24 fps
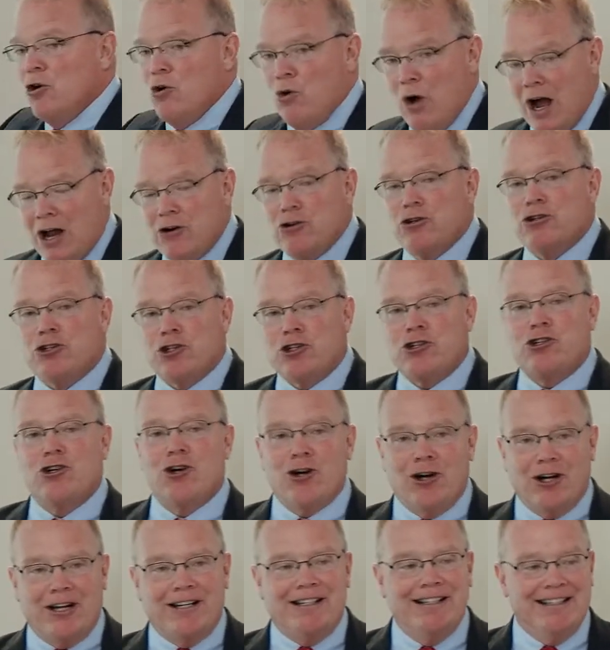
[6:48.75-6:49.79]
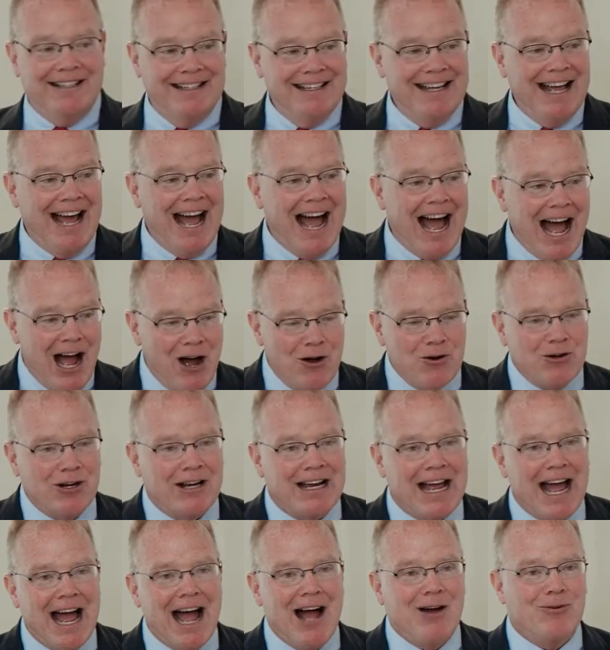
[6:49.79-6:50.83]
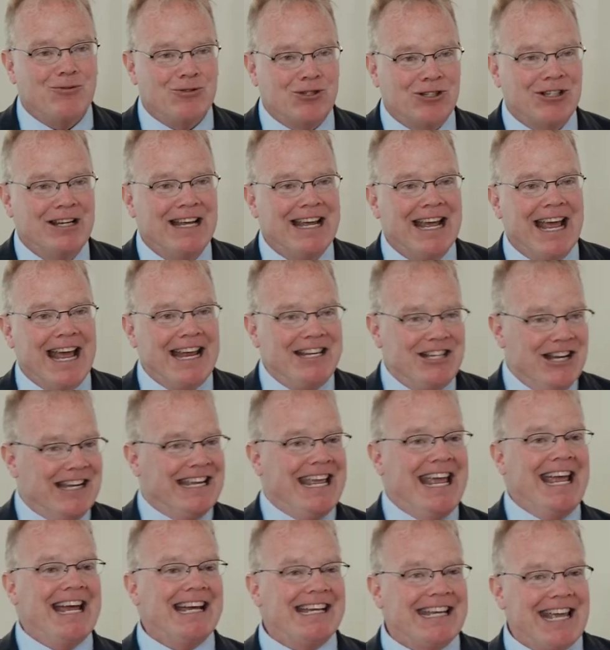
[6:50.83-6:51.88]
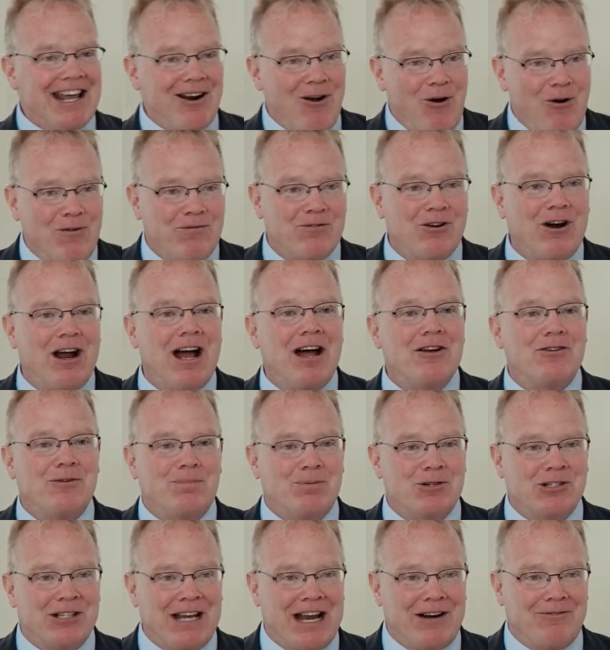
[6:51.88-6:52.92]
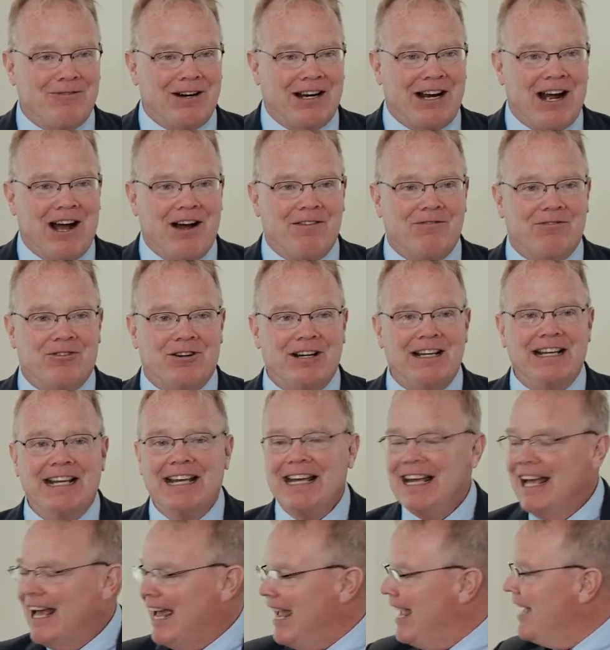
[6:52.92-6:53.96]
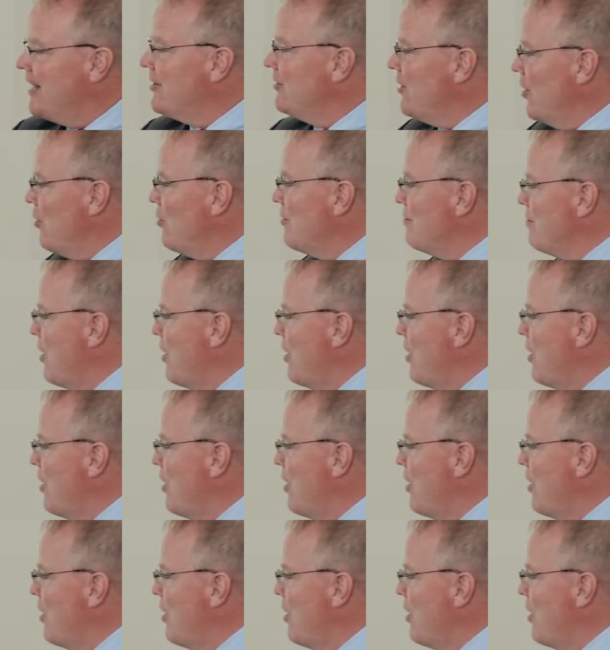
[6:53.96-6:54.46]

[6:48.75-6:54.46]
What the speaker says: who understood how to count, and you can't get over 100% recovery. And lo and